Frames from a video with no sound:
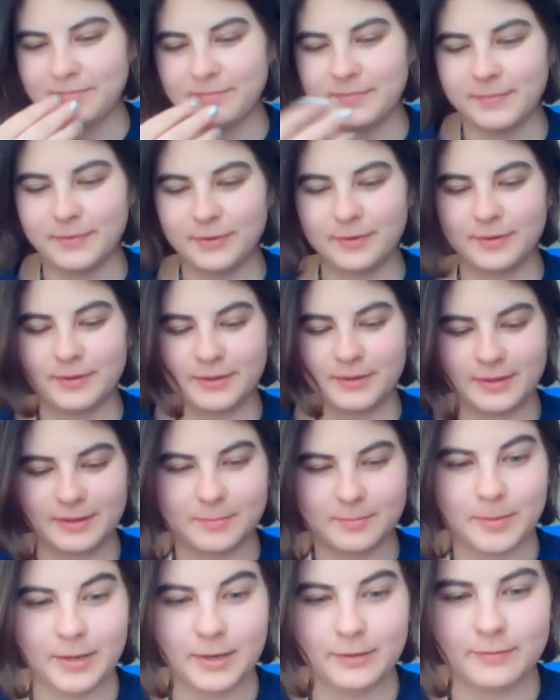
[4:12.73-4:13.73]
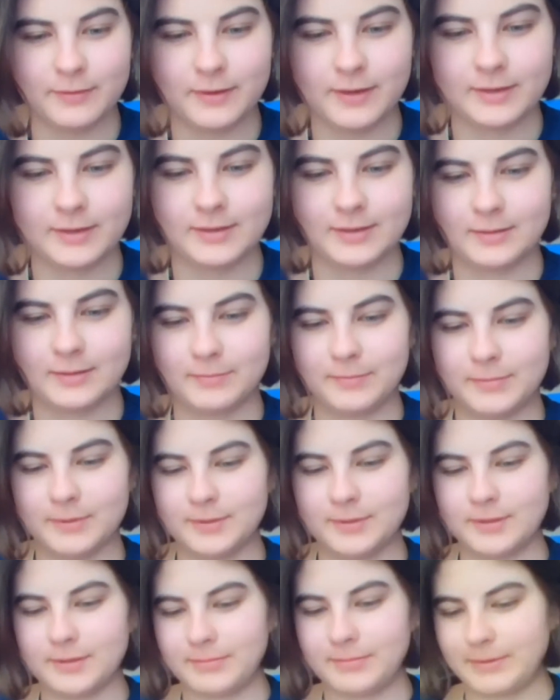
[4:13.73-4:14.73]
Not because it's bad writing, but
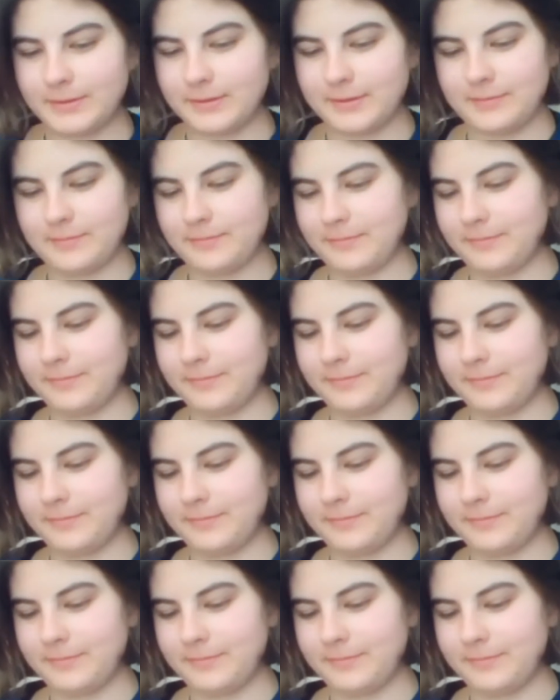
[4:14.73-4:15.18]
just because